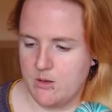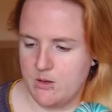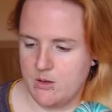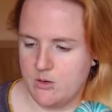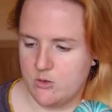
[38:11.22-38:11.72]

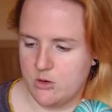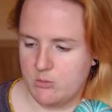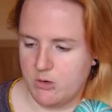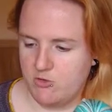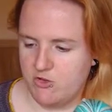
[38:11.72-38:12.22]
Talk amongst
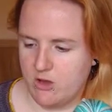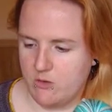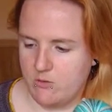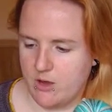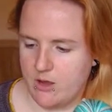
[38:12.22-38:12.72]
yourself.
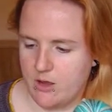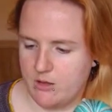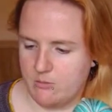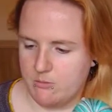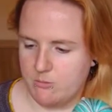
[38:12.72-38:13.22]
I am
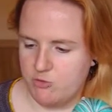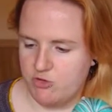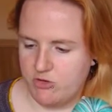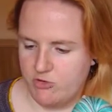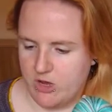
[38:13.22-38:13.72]
just
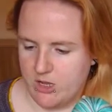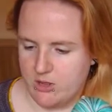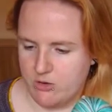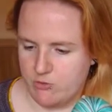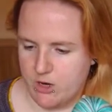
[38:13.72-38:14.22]
checking that's right.